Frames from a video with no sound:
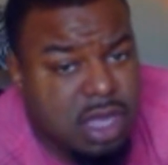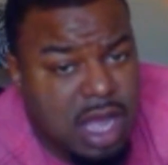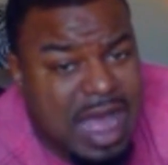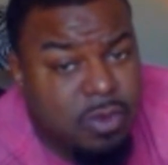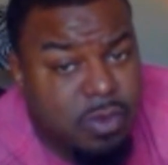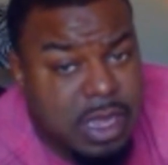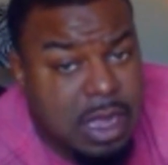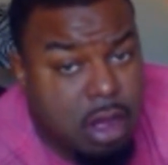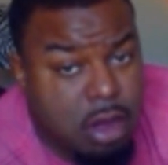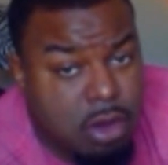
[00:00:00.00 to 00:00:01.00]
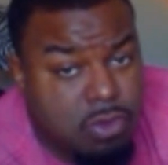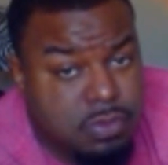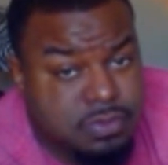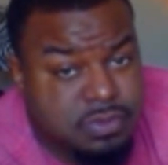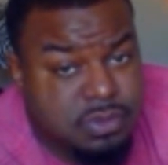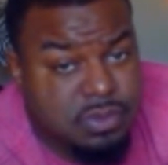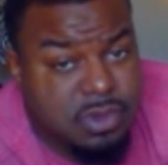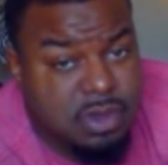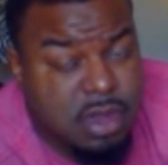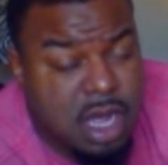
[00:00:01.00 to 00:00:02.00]
I went home.
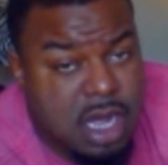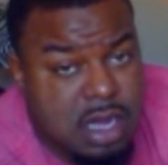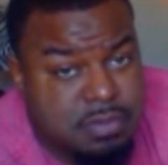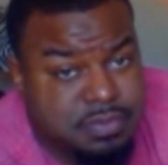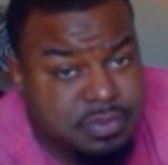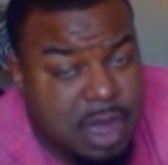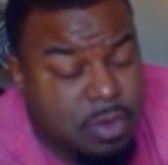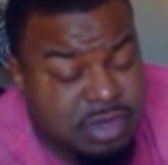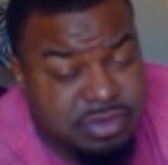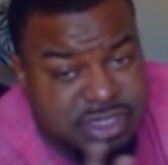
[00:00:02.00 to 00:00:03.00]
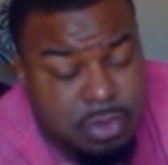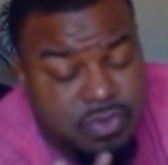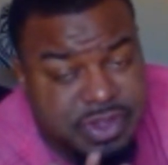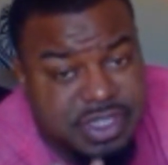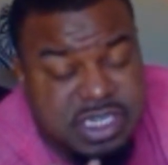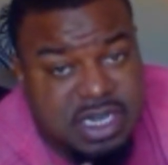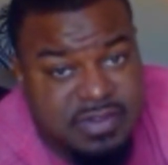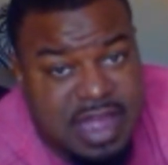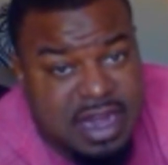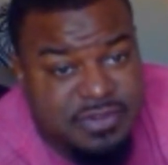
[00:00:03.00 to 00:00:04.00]
Um, it was a movie, The Son of
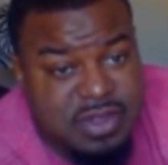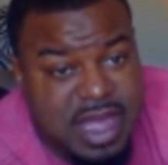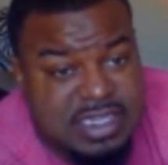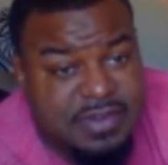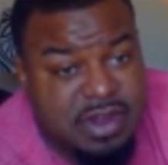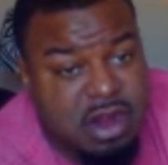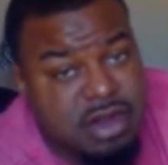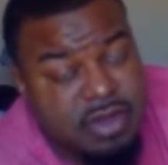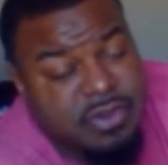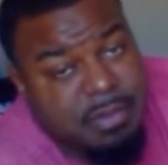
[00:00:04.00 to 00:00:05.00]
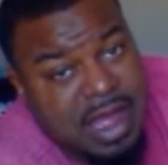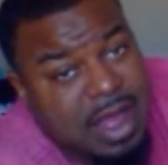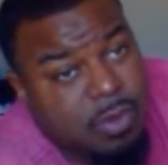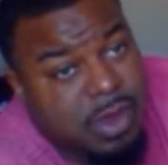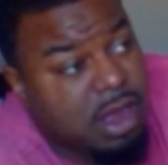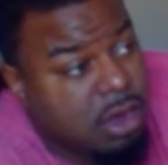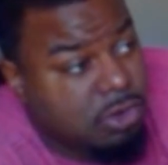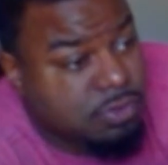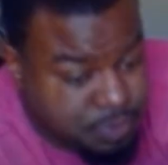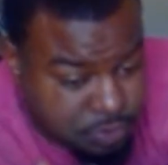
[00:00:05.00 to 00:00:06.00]
God, if you guys haven't heard of it. But I went home
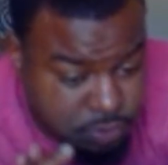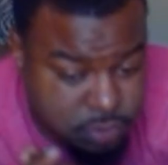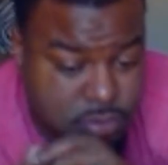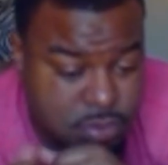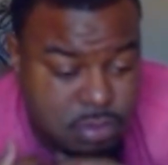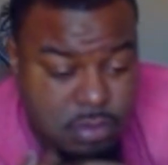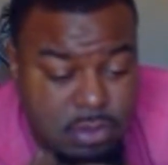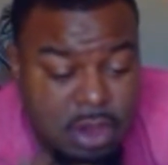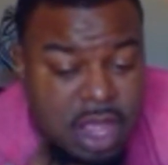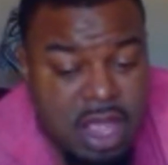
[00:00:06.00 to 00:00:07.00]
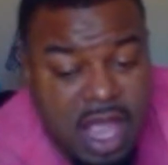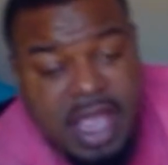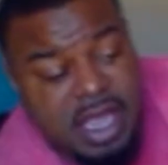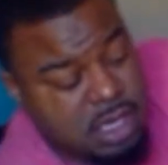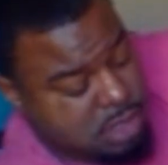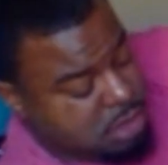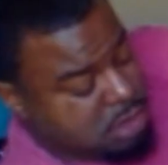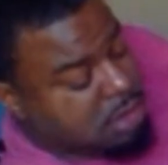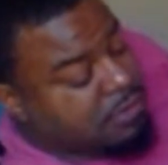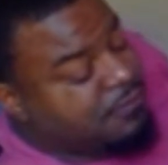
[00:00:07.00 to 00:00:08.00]
and
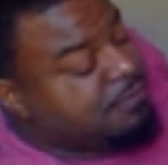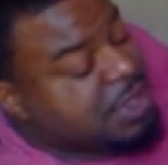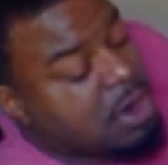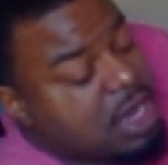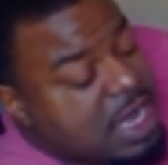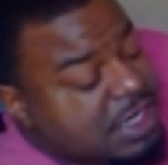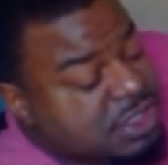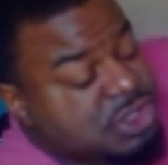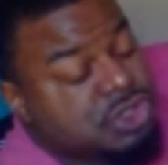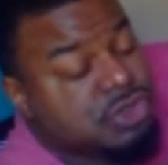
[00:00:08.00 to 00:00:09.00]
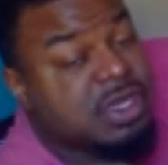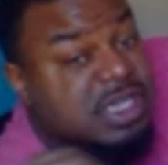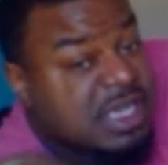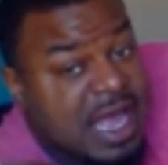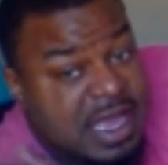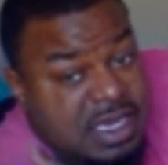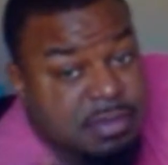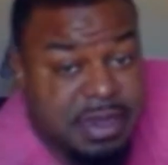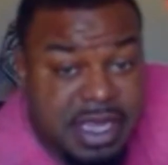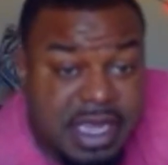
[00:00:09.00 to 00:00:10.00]
did all I needed to do, and then got into
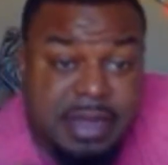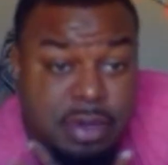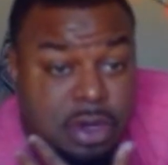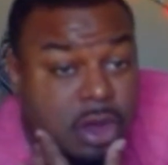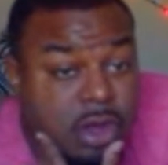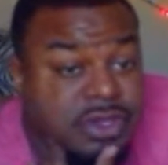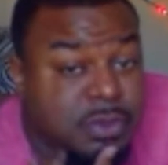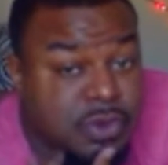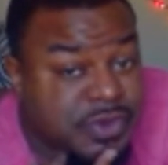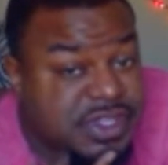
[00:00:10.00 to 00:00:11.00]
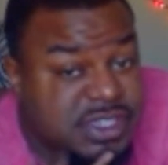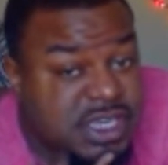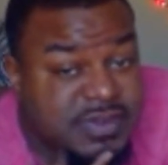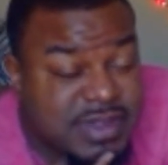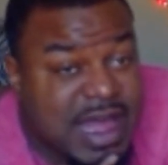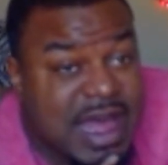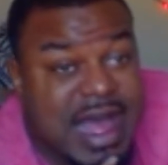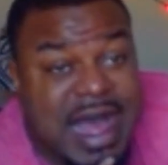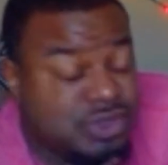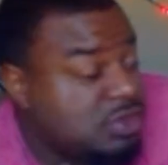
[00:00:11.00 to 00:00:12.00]
bed and put on the movie The Son of God.
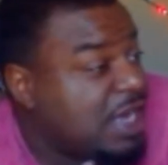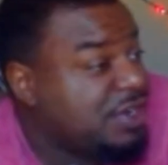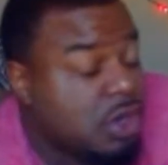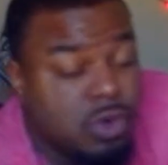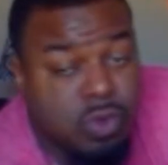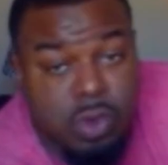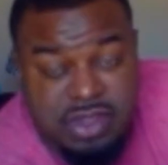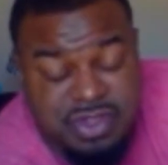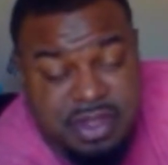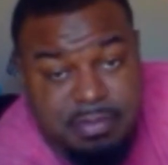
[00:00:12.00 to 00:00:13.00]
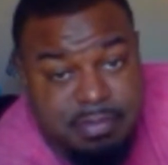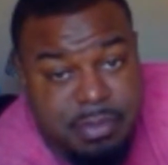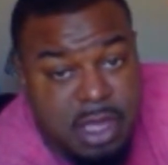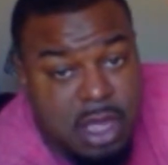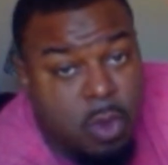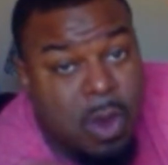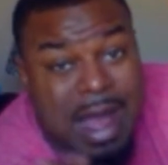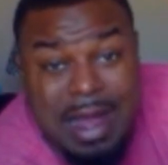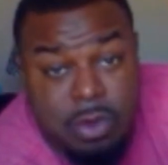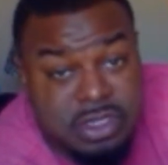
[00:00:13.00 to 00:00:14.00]
I do not know what the why I
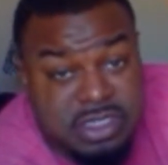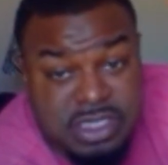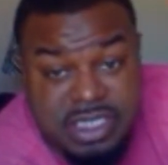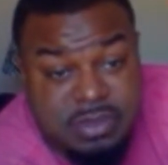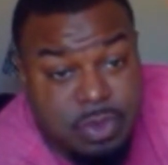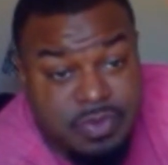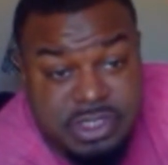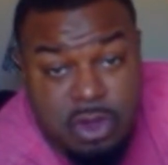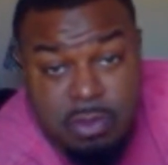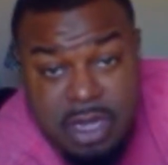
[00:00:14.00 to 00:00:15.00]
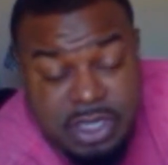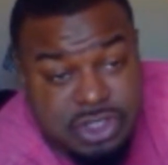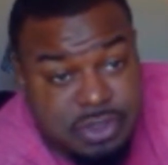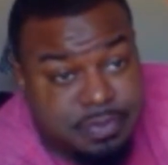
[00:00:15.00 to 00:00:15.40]
wanted to see this movie so much.